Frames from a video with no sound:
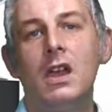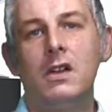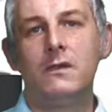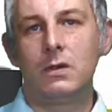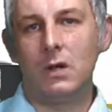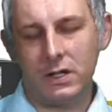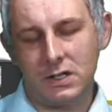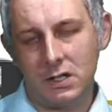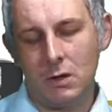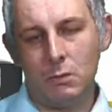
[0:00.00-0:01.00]
If you'd like to
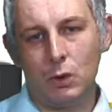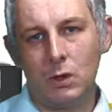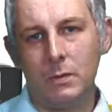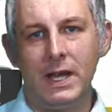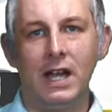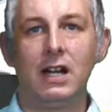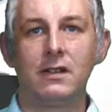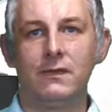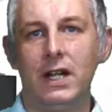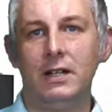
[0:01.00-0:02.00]
know more about our
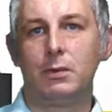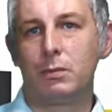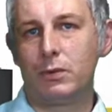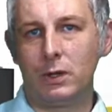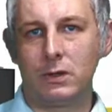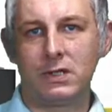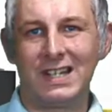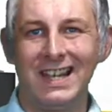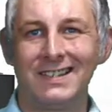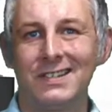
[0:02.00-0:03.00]
available products
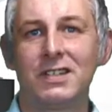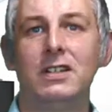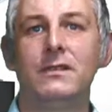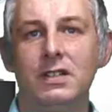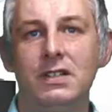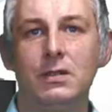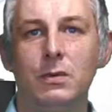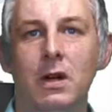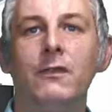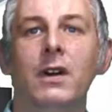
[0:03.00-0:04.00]
and services we
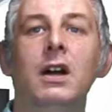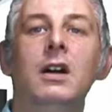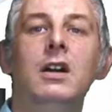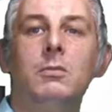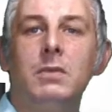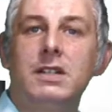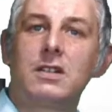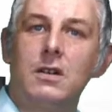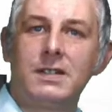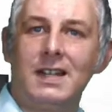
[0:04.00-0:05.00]
offer, please
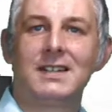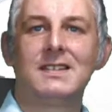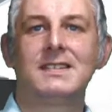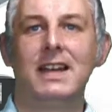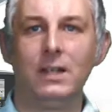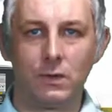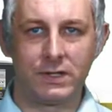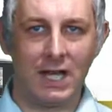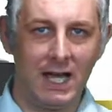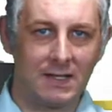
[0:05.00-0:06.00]
contact
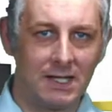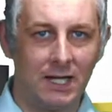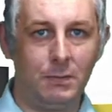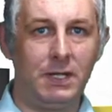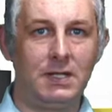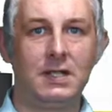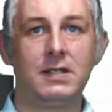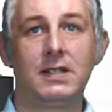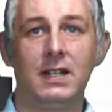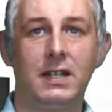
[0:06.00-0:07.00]

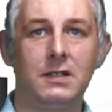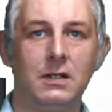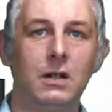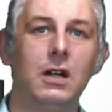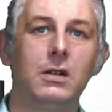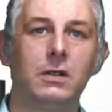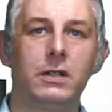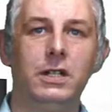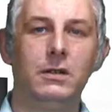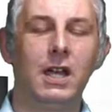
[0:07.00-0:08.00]

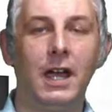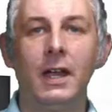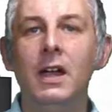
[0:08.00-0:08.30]
sales@aptskidata.co.uk.